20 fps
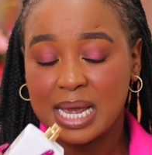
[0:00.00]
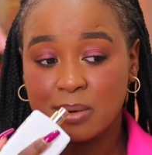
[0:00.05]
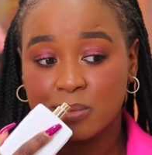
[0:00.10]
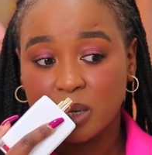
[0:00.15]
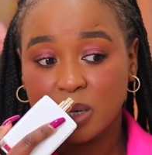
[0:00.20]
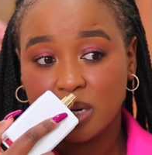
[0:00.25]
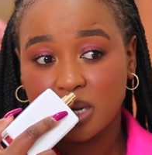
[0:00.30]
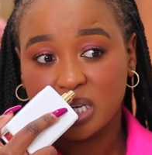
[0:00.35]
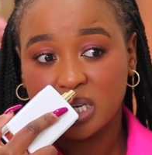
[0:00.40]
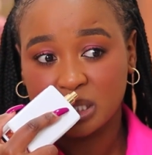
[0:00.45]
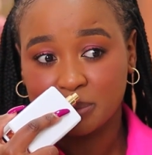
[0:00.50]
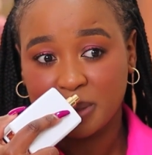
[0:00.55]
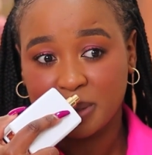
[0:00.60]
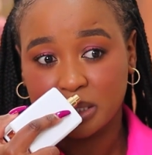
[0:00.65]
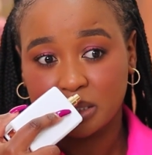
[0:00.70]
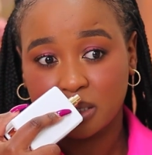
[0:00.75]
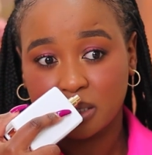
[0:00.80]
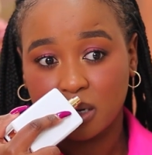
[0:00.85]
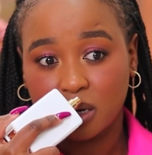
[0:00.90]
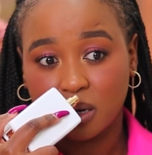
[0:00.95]
I really
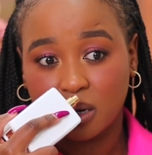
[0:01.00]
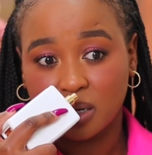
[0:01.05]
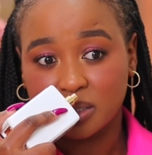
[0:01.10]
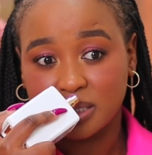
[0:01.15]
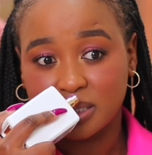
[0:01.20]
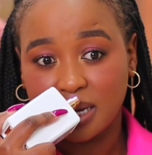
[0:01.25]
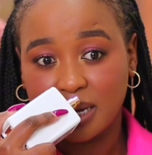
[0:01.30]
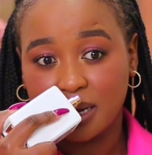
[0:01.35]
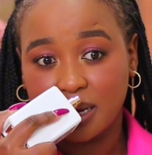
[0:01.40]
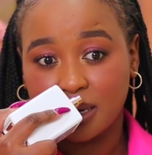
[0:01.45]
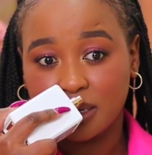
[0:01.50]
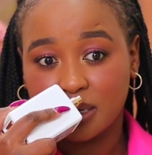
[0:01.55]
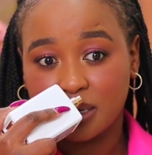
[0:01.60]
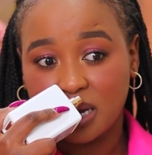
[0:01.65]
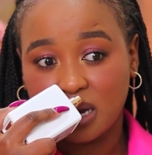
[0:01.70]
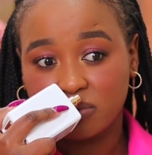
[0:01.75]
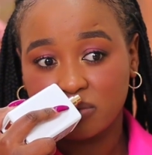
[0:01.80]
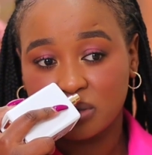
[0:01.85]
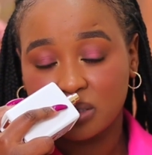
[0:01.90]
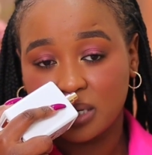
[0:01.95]
expected a lot, and I
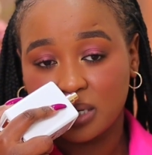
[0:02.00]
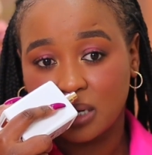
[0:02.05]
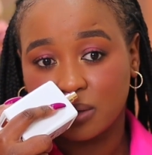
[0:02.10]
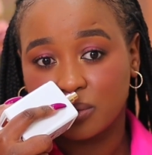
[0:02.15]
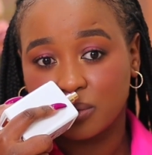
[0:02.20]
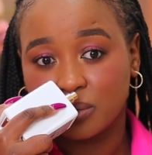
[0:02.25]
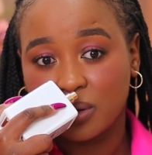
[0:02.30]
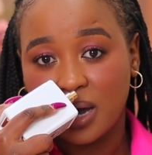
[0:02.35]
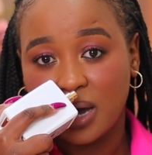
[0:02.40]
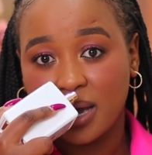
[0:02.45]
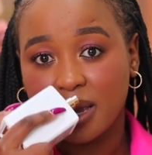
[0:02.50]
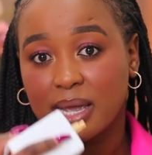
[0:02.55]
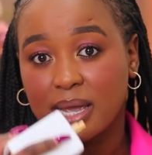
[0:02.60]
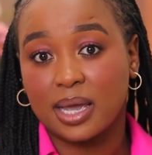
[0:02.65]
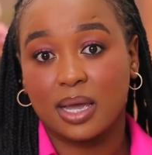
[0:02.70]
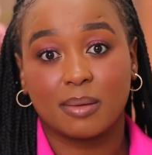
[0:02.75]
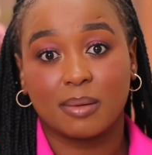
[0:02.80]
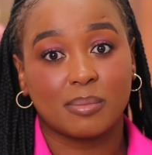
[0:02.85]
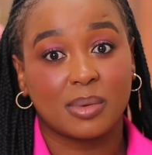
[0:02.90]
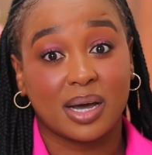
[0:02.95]
have to tell you, I
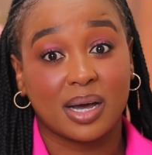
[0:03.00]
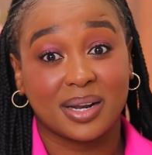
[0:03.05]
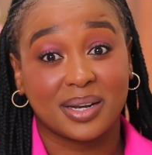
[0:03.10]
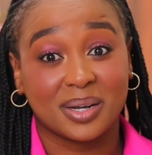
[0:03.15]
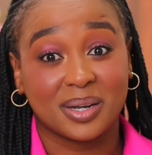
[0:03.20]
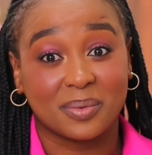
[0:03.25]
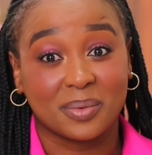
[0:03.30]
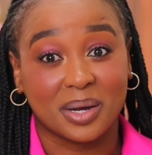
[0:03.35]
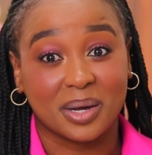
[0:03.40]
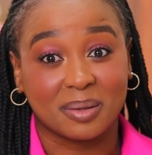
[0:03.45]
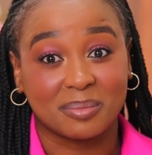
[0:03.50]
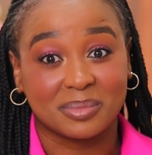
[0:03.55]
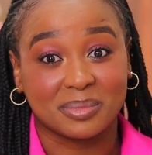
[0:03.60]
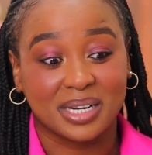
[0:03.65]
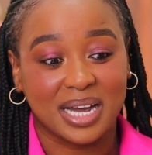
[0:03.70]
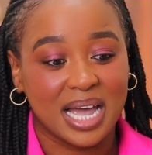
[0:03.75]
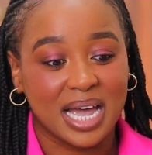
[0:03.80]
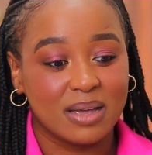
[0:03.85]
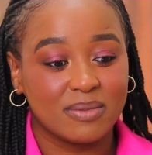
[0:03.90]
am underwhelmed.